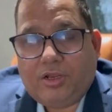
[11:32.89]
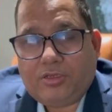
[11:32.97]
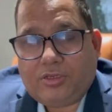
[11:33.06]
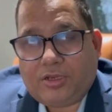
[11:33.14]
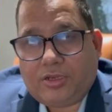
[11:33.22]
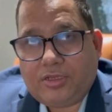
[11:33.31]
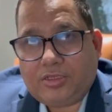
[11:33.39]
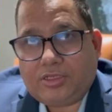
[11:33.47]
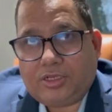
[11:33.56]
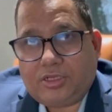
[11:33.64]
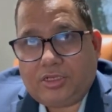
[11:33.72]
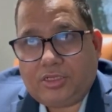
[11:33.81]
the
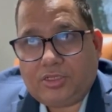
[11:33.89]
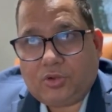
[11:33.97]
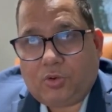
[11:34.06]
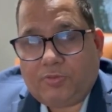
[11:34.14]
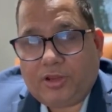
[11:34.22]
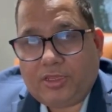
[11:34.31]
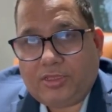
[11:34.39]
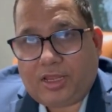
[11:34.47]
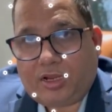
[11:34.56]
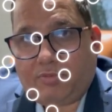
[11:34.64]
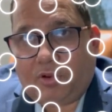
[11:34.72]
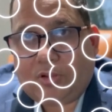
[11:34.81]
stent is opening
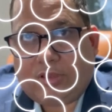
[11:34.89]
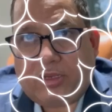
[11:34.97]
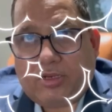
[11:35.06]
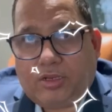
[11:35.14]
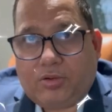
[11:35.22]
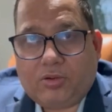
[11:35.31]
that blockade.